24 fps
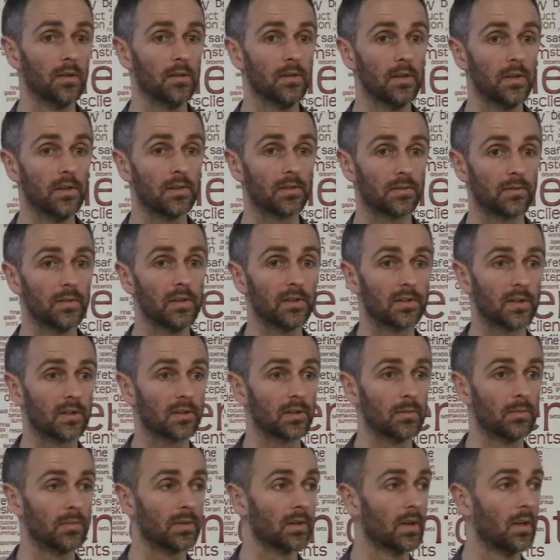These
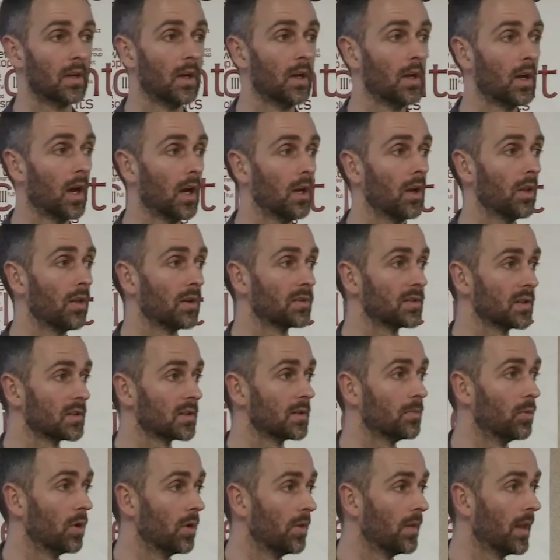systems, another
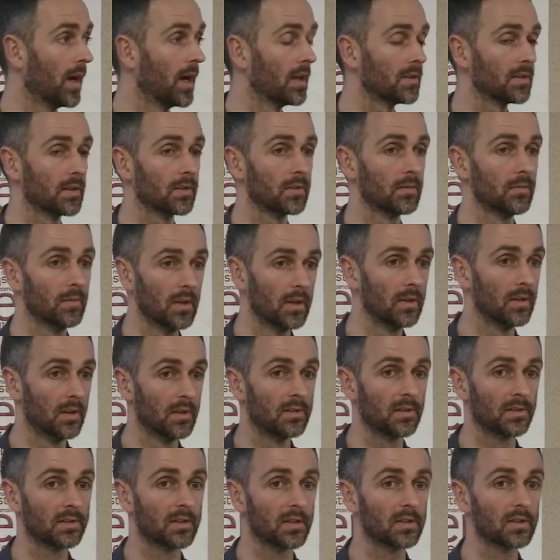system on that system
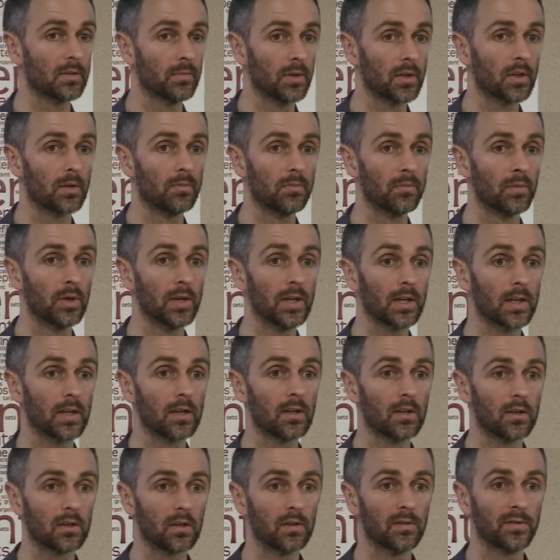is a system that can break,
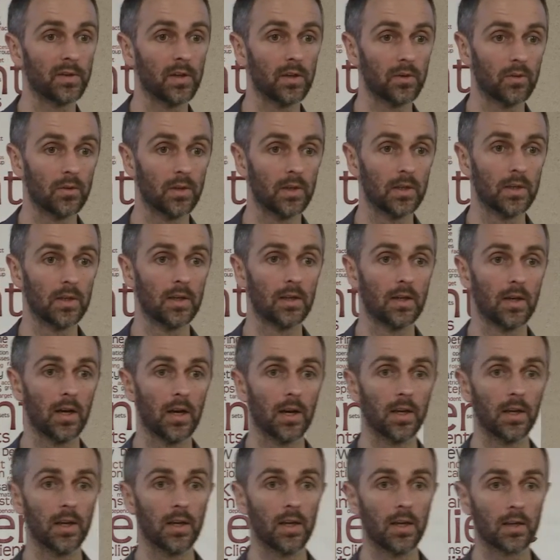can fail,
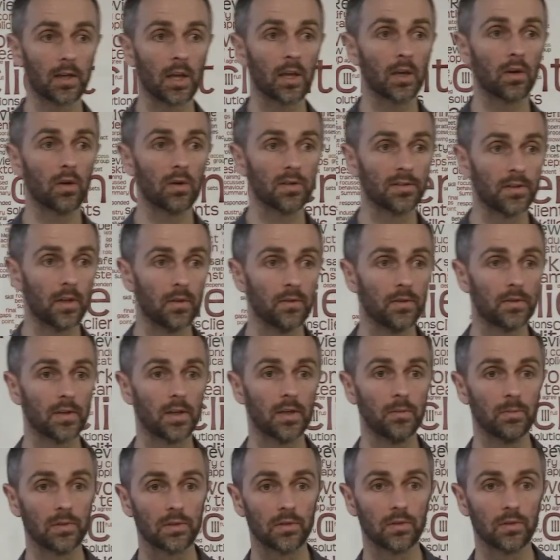and can cause downtime.